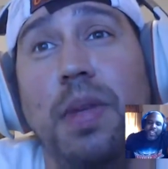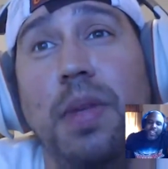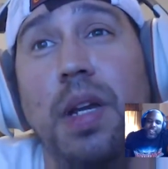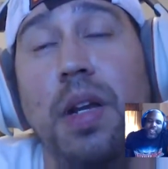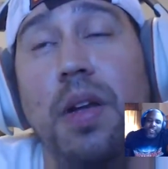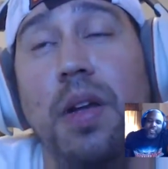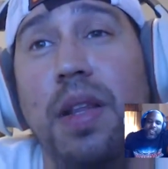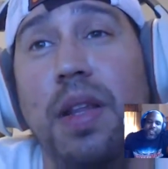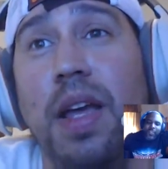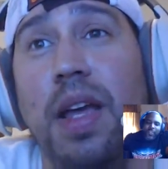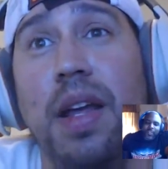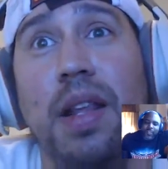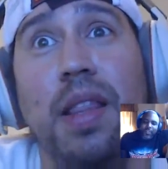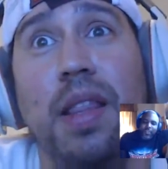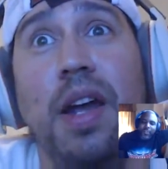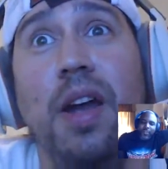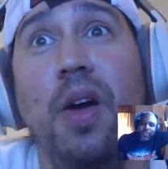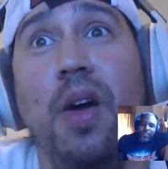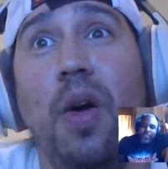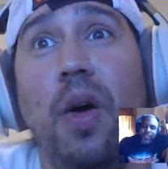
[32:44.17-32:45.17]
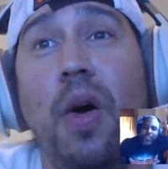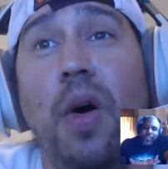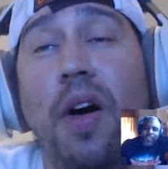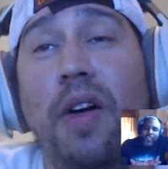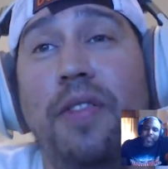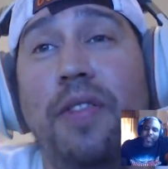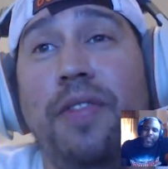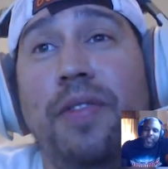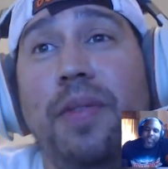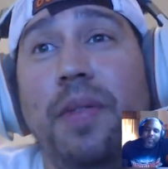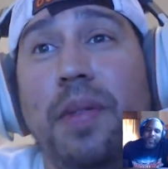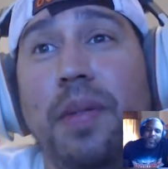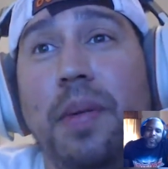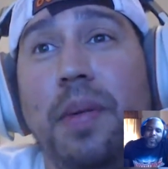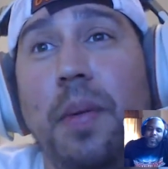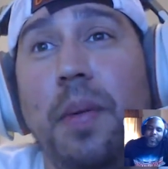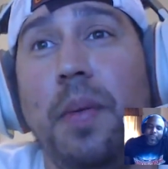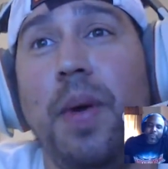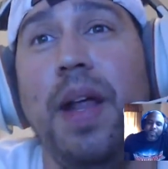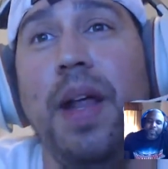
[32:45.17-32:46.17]
You know, they're off,
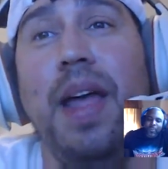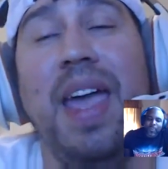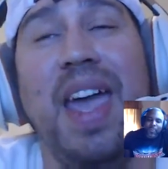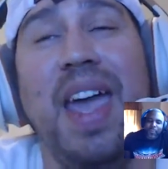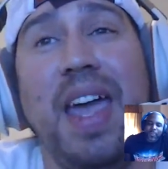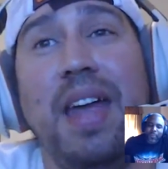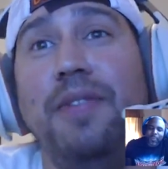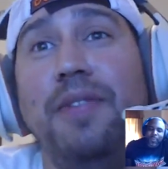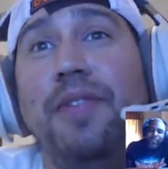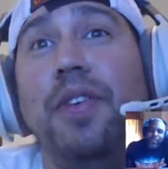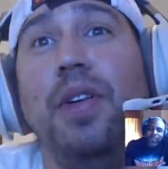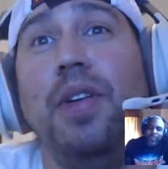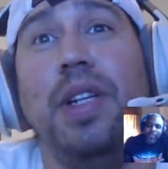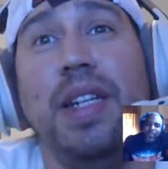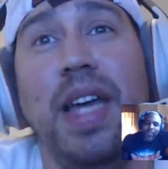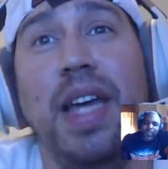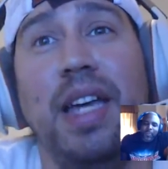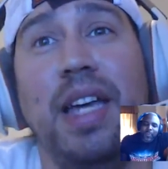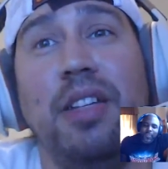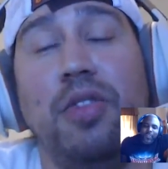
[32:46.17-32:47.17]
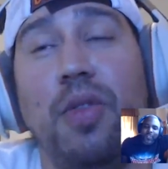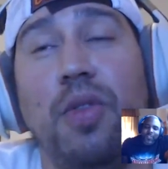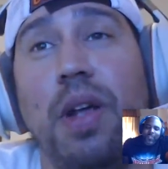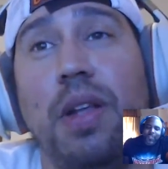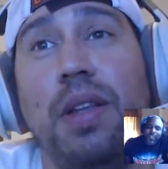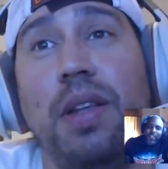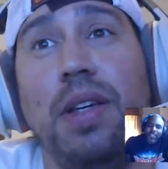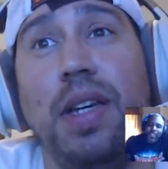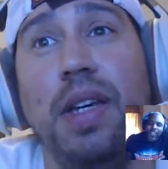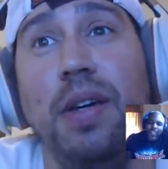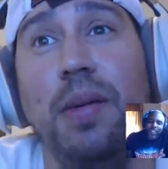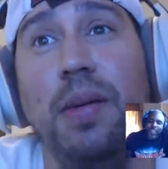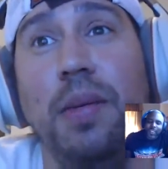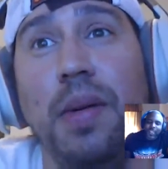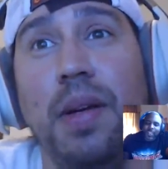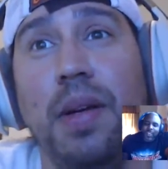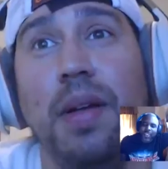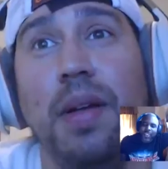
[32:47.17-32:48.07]
a handful of days throughout the year.